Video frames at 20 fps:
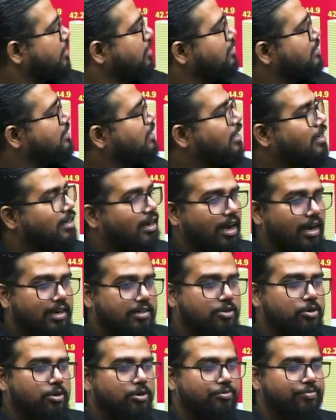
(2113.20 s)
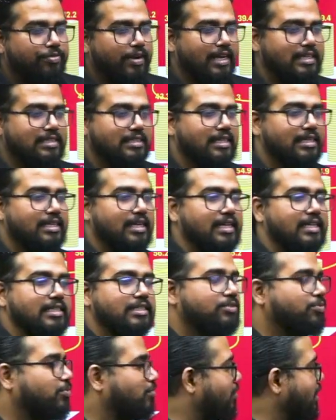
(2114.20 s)
Sir, hardcore facts, at
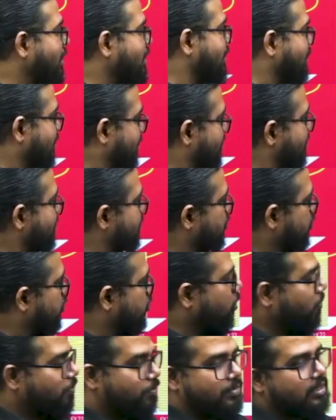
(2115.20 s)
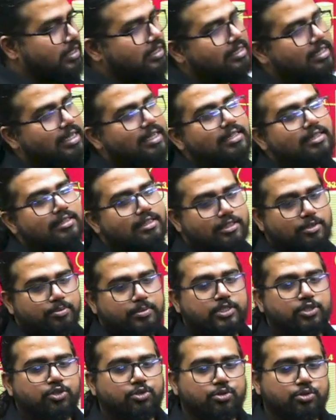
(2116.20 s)
least one top this day, this
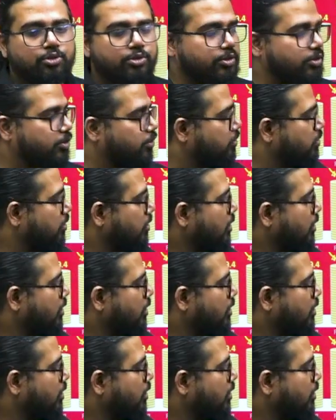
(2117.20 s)
much you should know.